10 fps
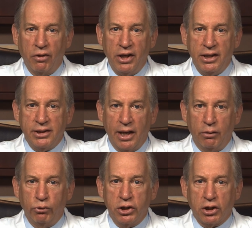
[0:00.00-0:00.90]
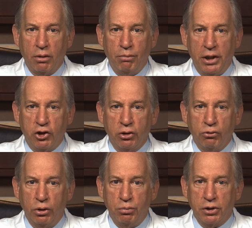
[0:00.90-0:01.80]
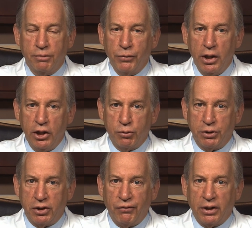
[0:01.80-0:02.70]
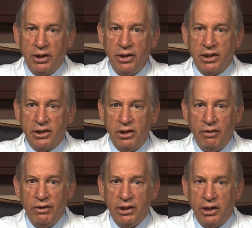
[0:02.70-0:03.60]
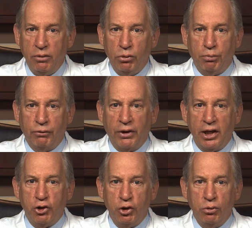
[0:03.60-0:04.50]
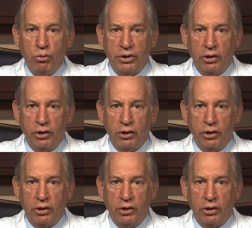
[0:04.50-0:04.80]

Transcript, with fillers: these at-risk patient groups. Specifically, this DVD will provide you with an